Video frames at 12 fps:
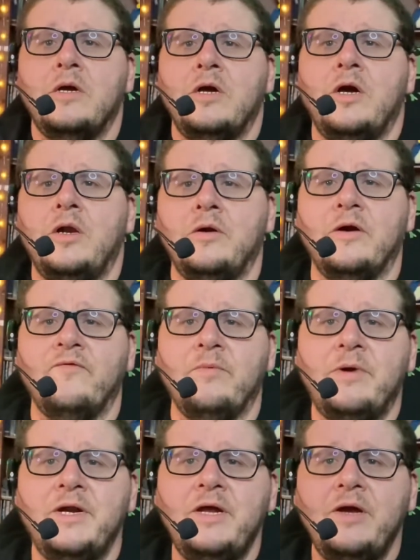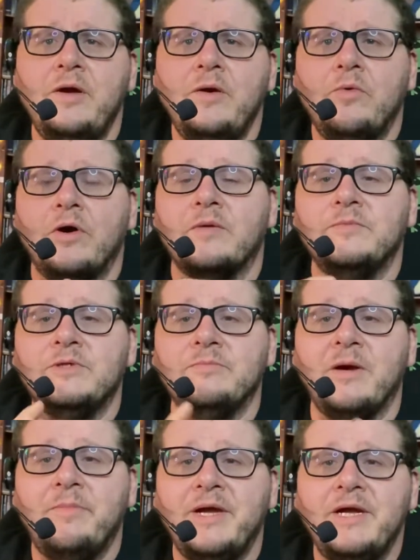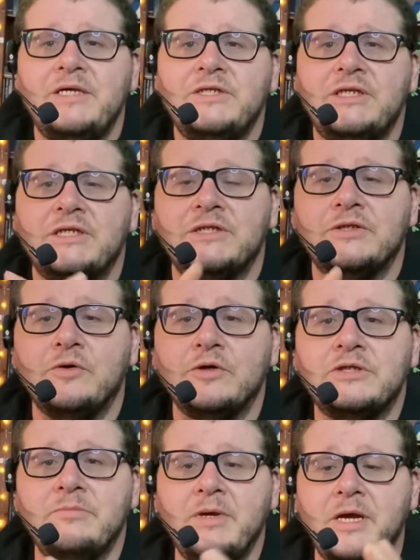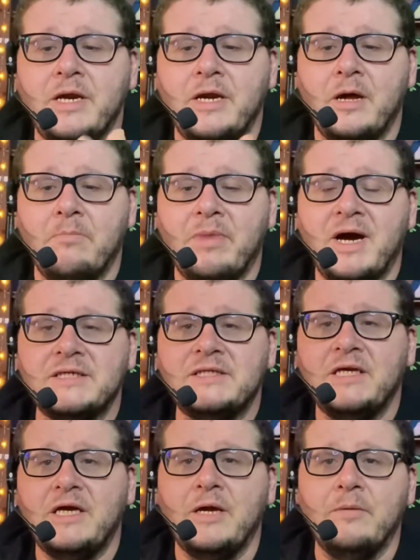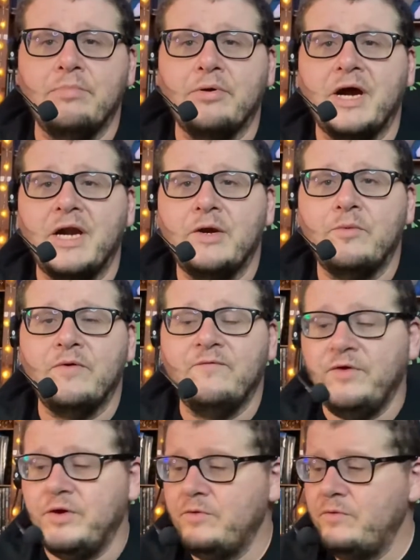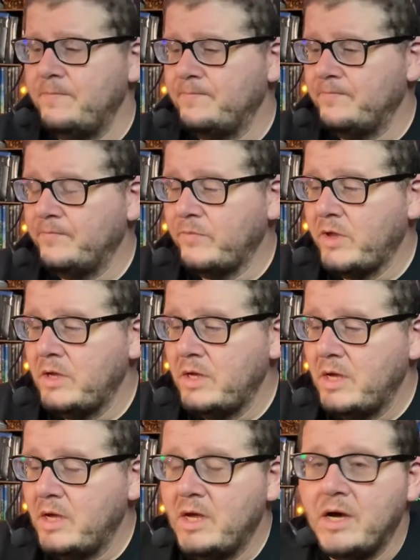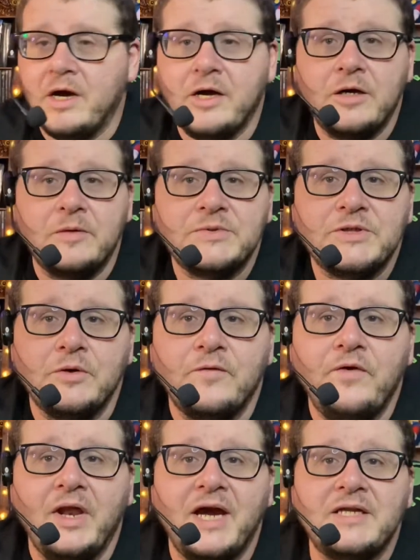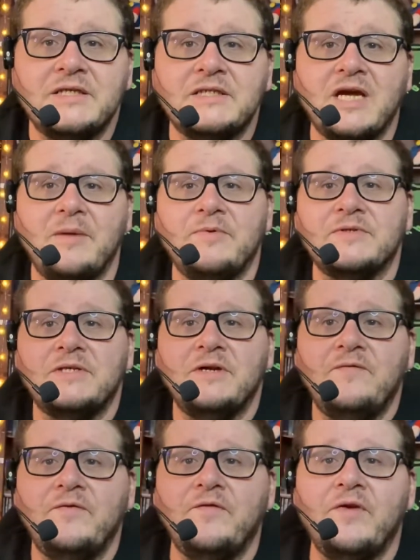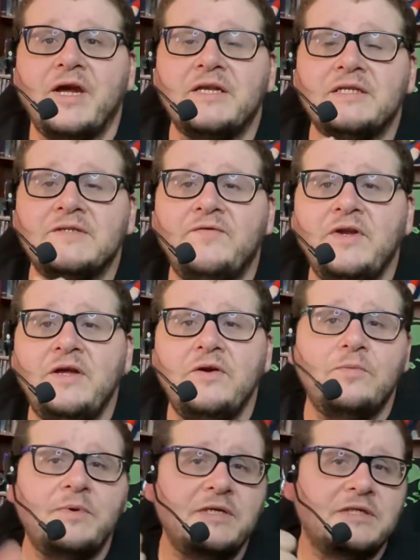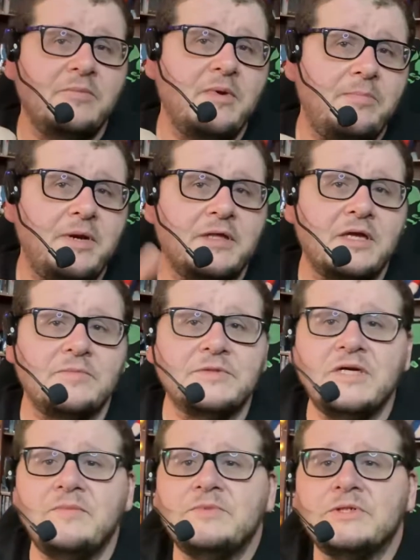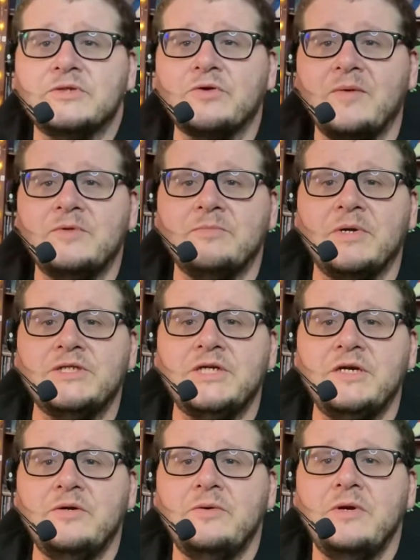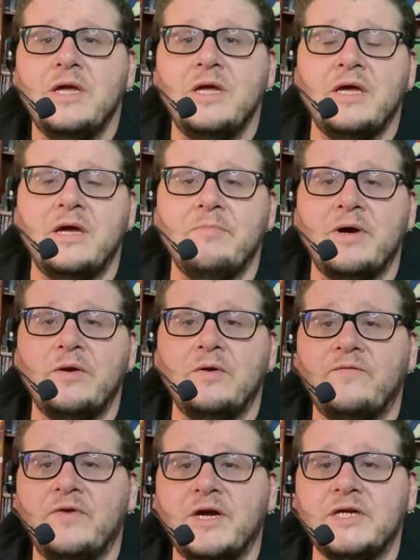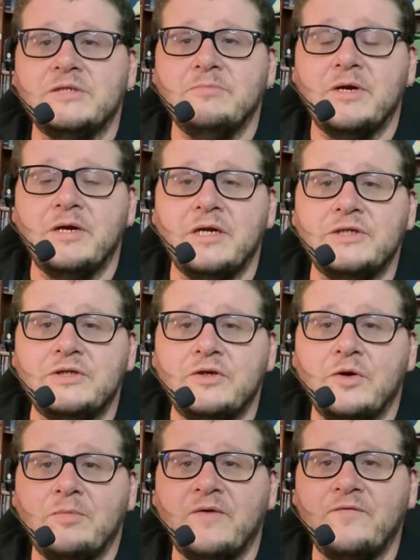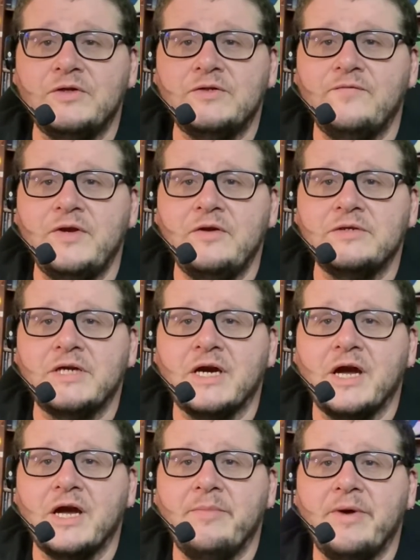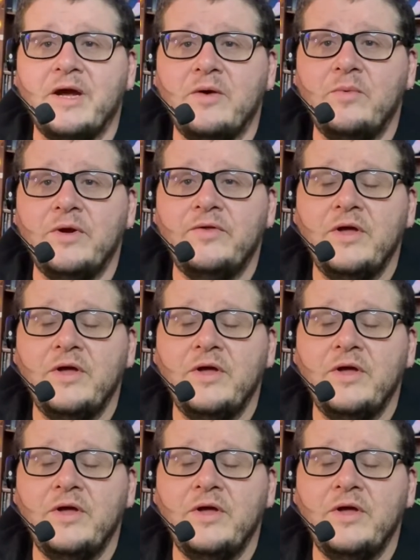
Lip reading: Hello everybody, welcome to my page. This is going to be an unboxing and product review. So if you like this type of stuff, if you like this video, please give me a big thumbs up, subscribe to my channel, hit my notification bell to let you know about future videos I got coming out with.